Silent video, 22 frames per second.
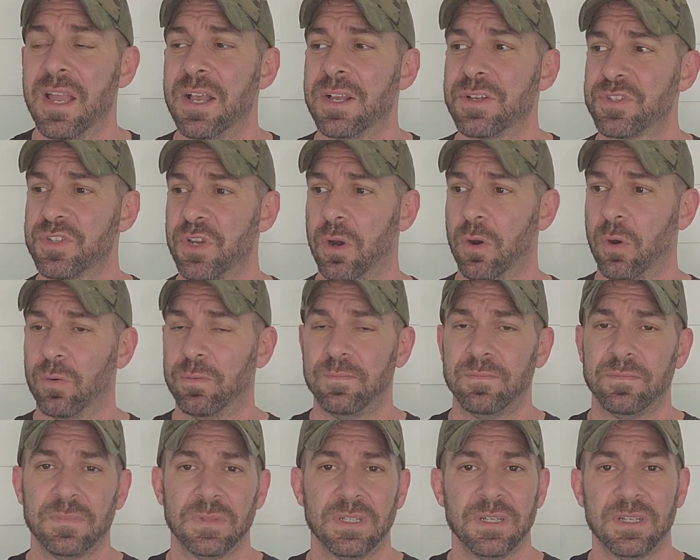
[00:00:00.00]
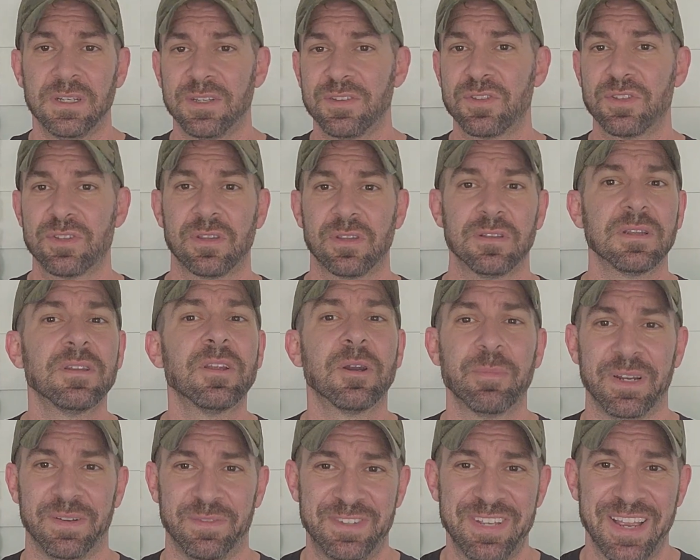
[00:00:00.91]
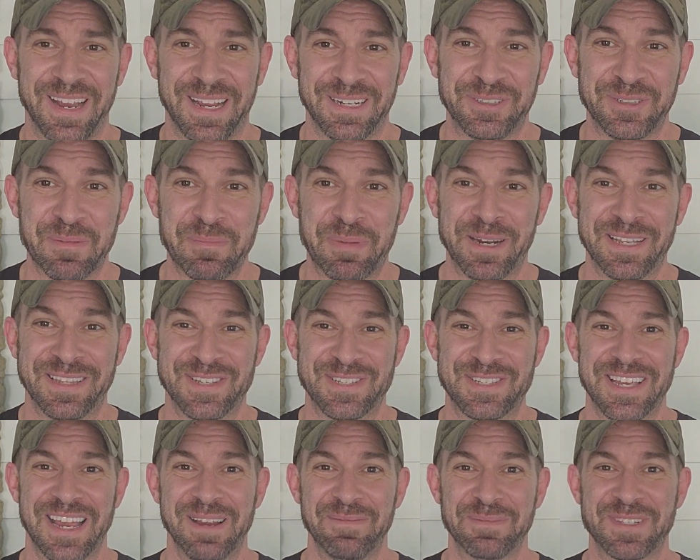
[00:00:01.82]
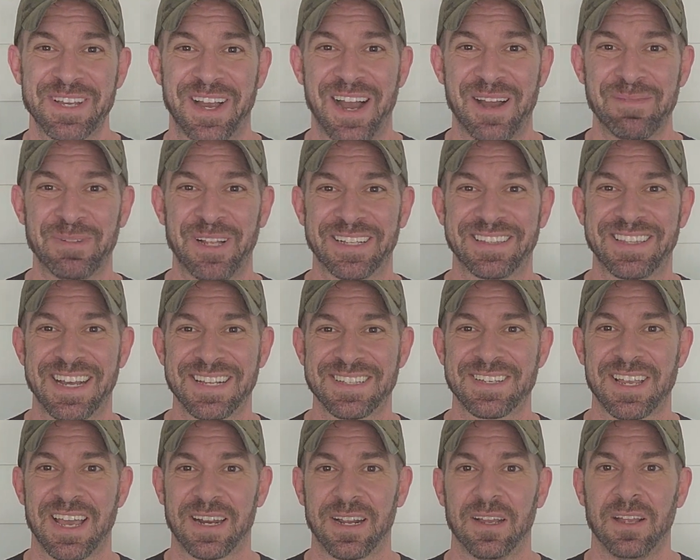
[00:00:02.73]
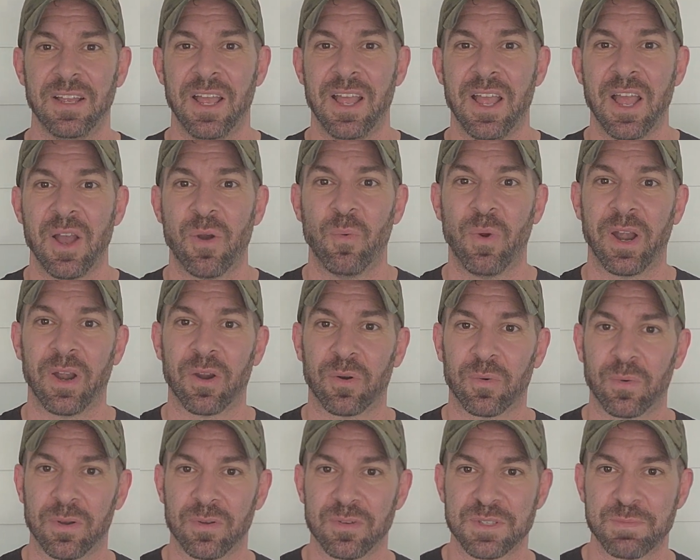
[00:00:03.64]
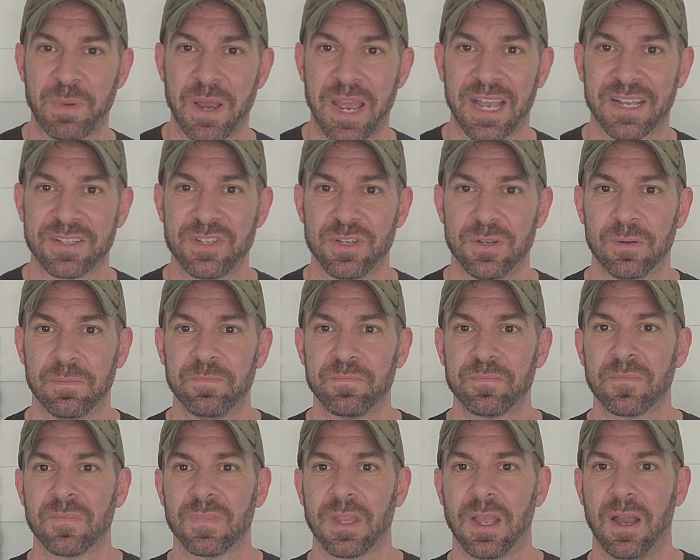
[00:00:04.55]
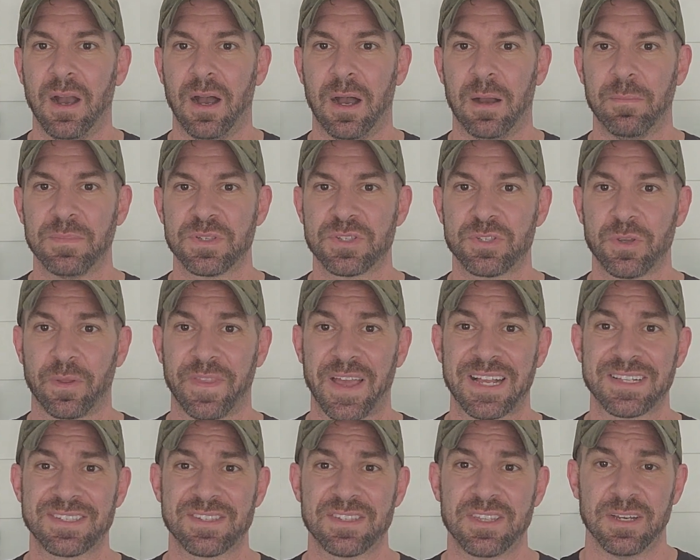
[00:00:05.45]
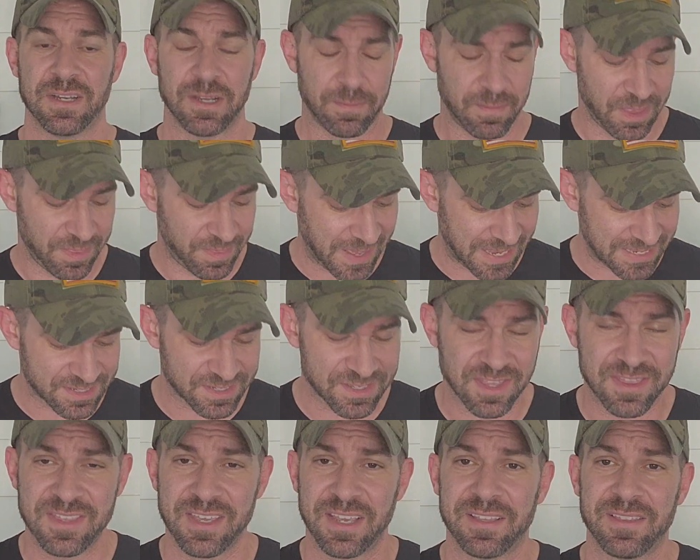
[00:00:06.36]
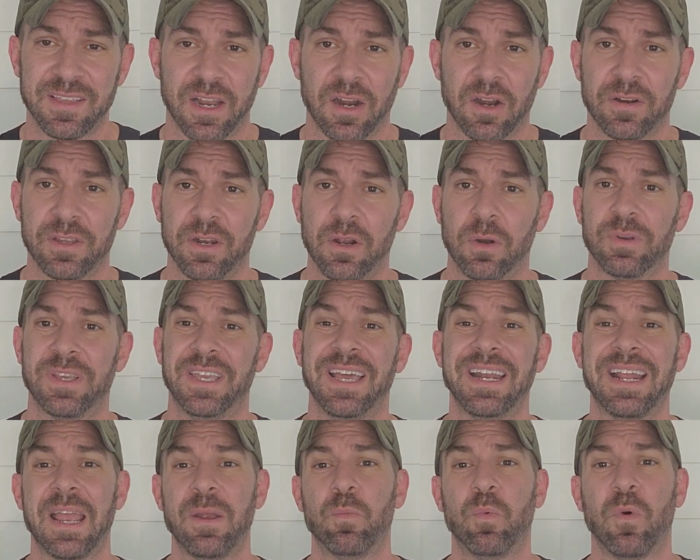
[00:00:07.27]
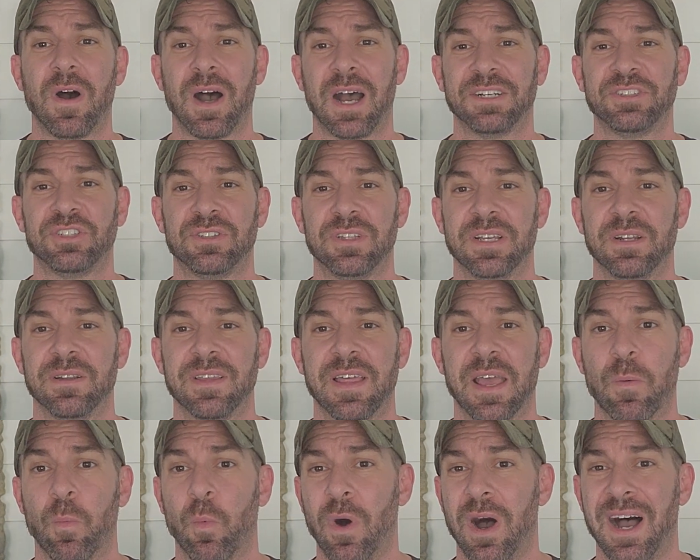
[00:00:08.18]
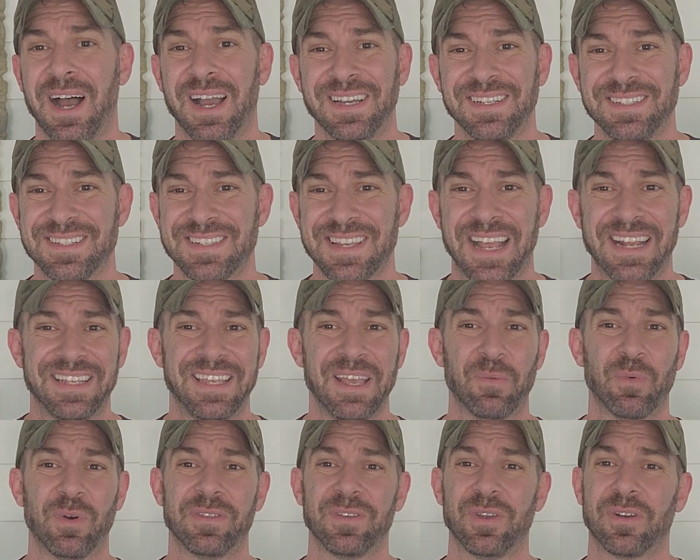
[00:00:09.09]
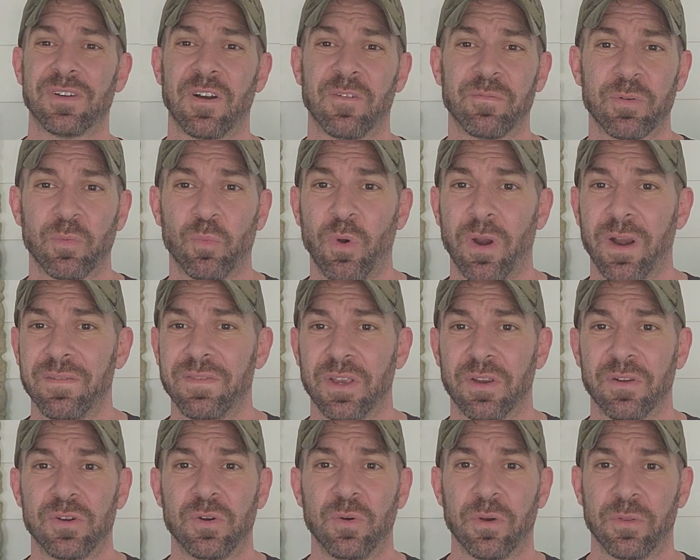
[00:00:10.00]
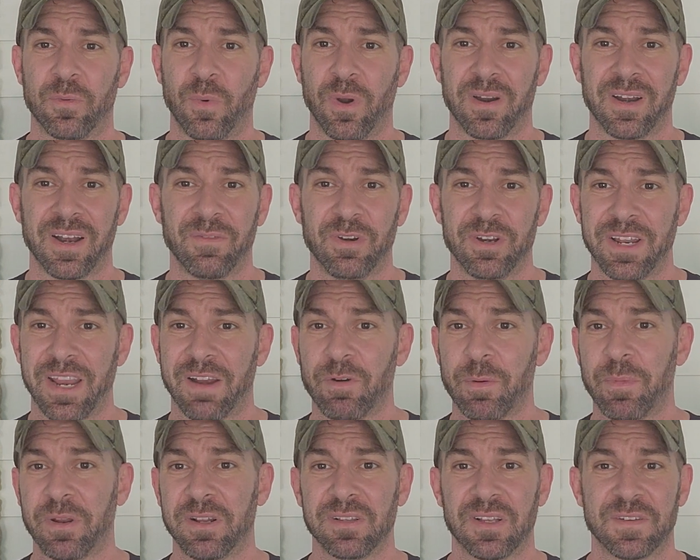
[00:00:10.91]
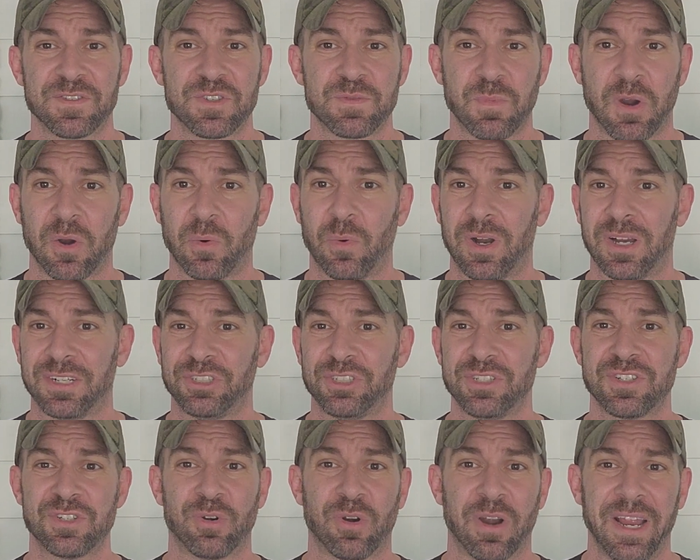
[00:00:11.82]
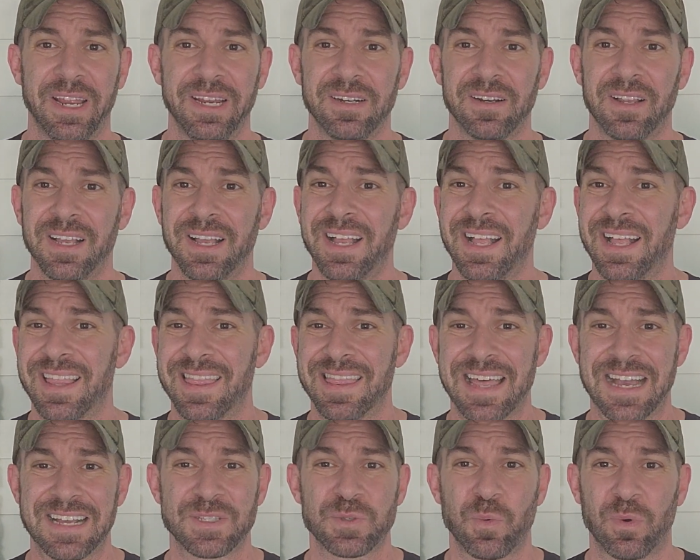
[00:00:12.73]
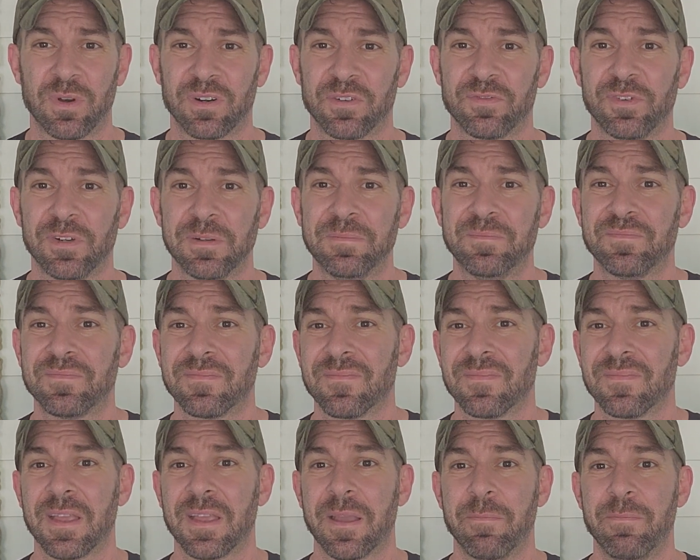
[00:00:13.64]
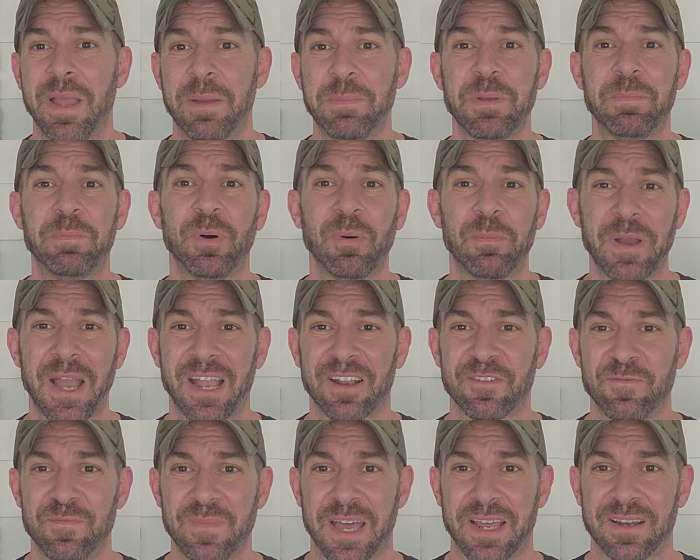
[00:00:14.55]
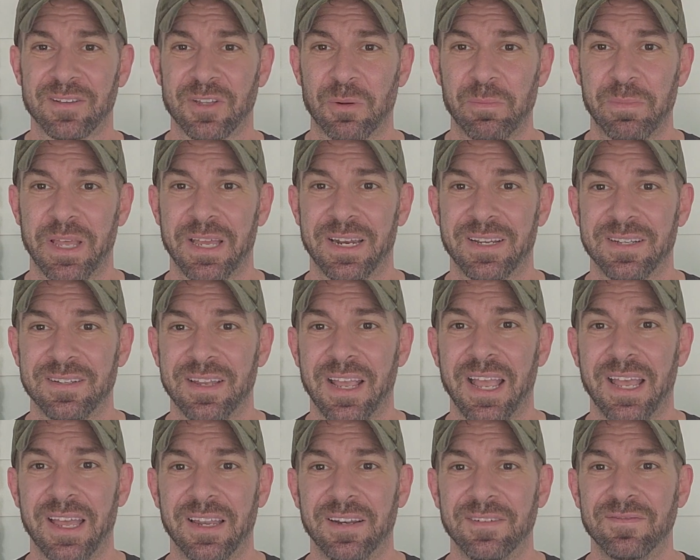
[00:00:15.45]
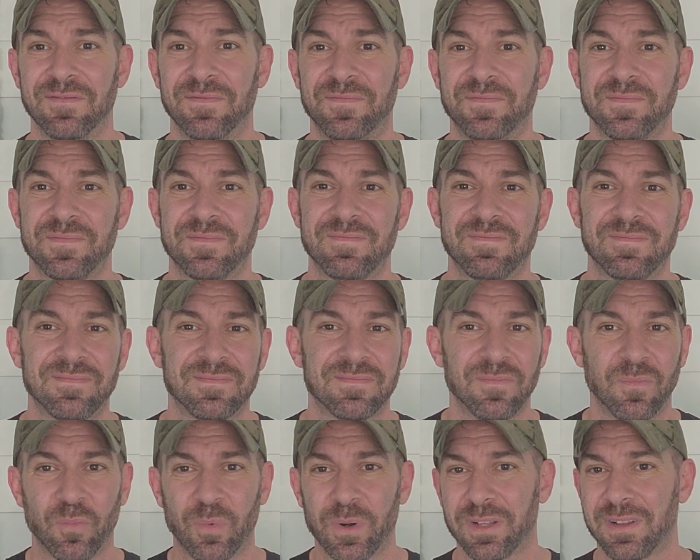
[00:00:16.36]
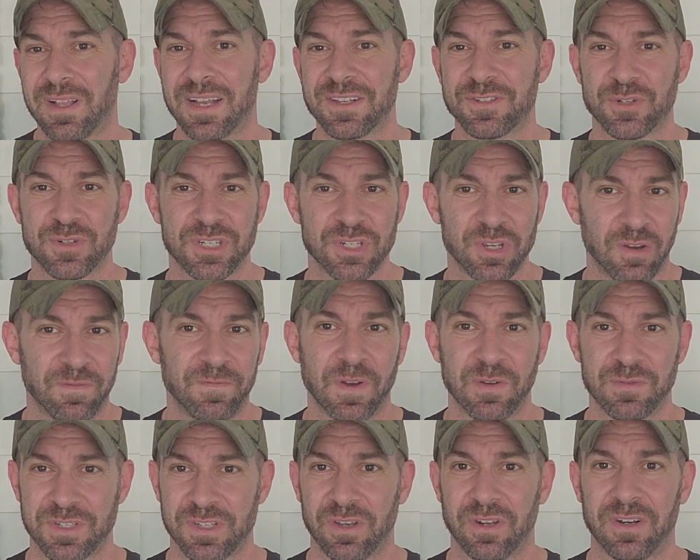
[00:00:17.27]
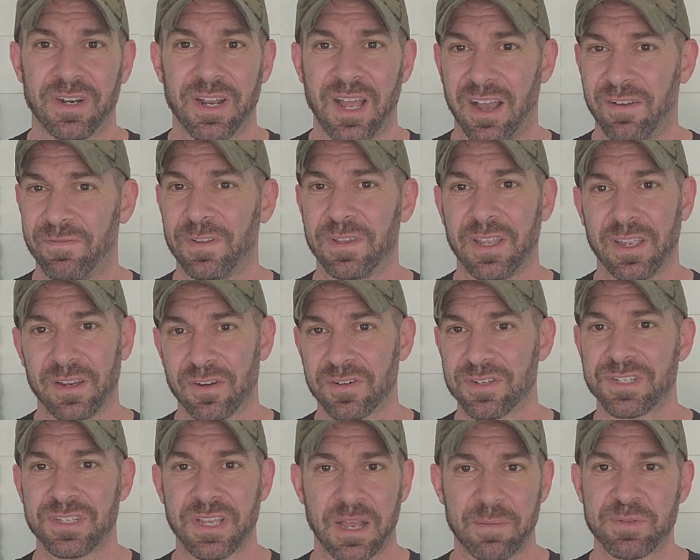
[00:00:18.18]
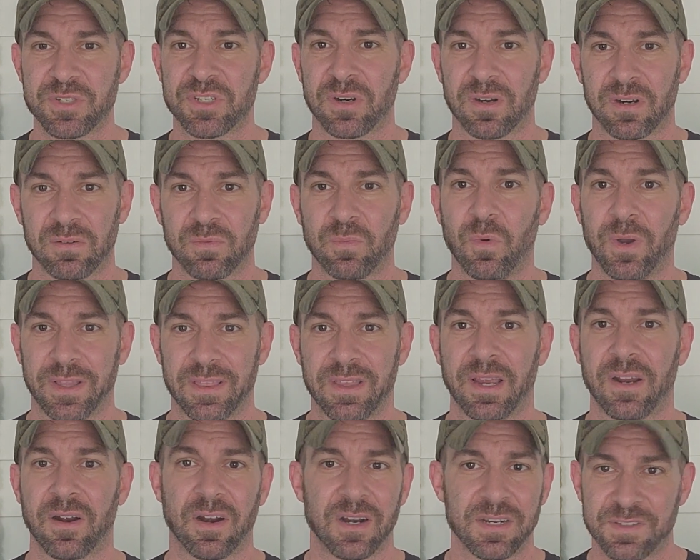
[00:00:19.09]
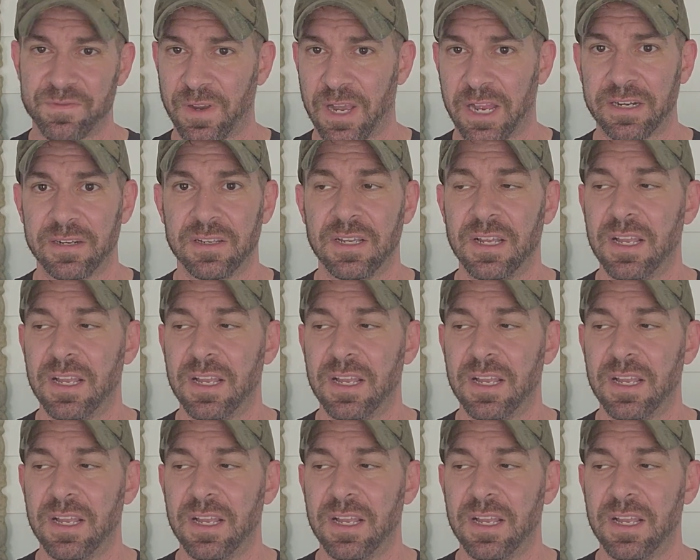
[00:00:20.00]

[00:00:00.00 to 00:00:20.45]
So a little bit of a tangent, but at the same time, like, that's kind of where it rolls back to. So that's the thing there. Get a watch that winds, and get one that you're comfortable wearing, that you're cool with wearing every day. Everybody loves smartwatches. Great. That's wonderful. Maybe pull back from that a little bit and realize your cell phone's good enough and that your steps are what they are. It's fine.